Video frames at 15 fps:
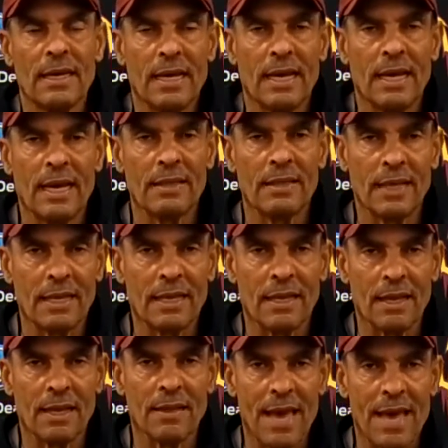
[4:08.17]
And
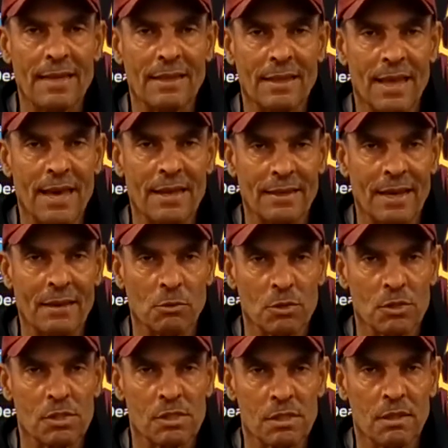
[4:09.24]
then that
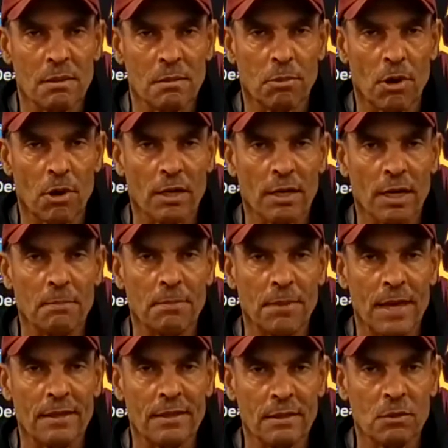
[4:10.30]
was brought up,
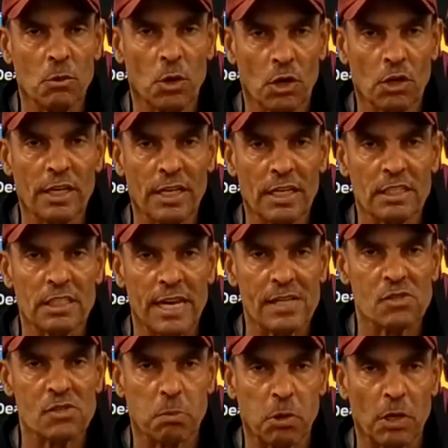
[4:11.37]
that we're going to get a
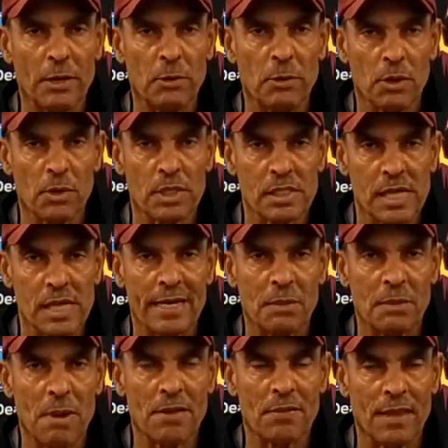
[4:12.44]
chance to play. We were excited
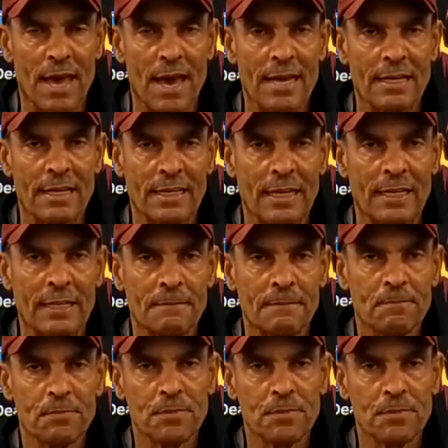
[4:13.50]
about that. And then